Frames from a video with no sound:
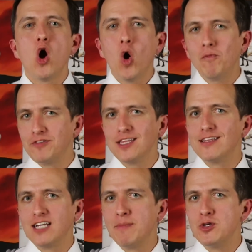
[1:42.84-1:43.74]

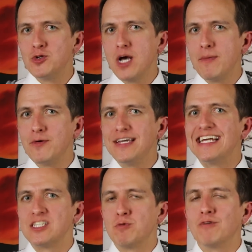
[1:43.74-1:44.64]
Hopefully the WWE
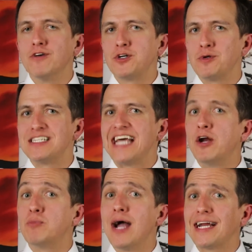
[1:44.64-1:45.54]
doesn't revert to its
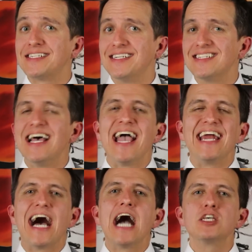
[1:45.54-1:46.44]
standard practices
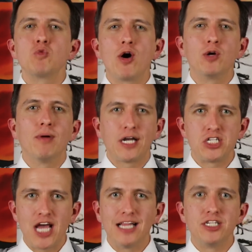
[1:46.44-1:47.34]
and ice water bucket
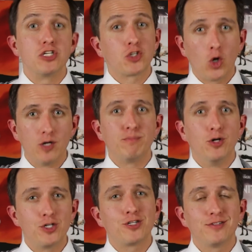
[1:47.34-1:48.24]
challenge his current
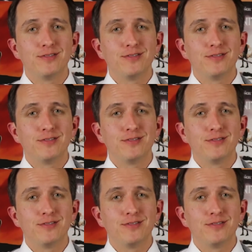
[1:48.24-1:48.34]
push.